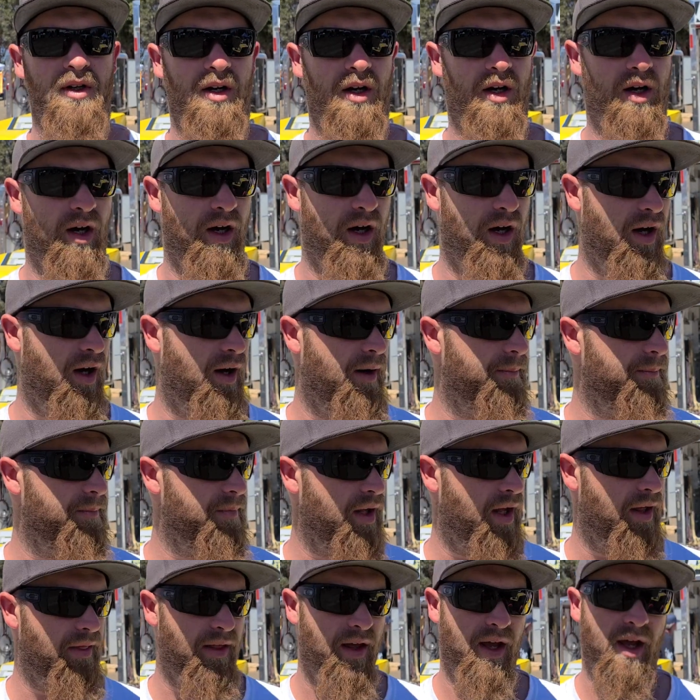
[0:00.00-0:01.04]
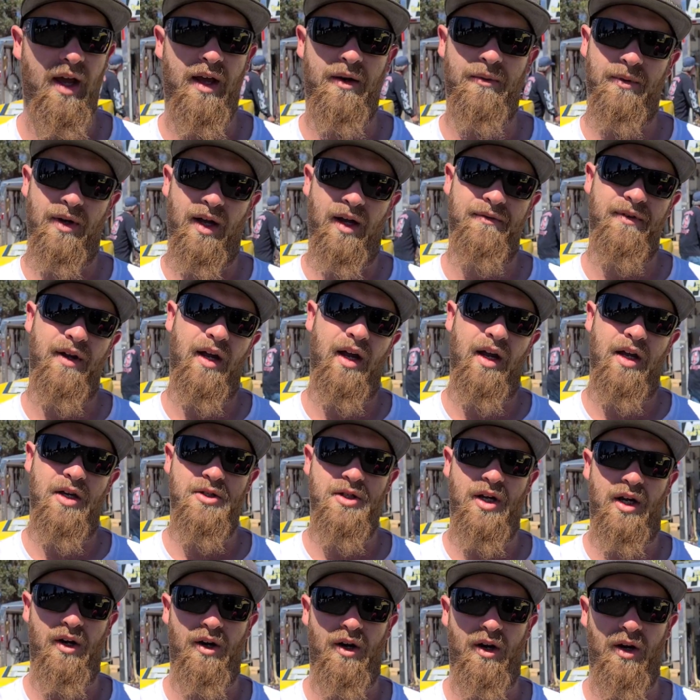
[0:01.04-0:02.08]
And then we have
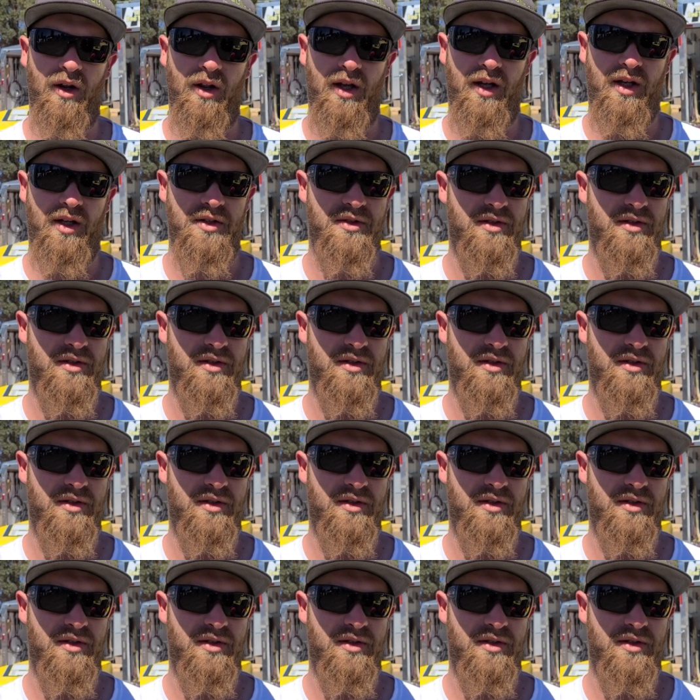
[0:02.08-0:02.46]
A&J Hauling.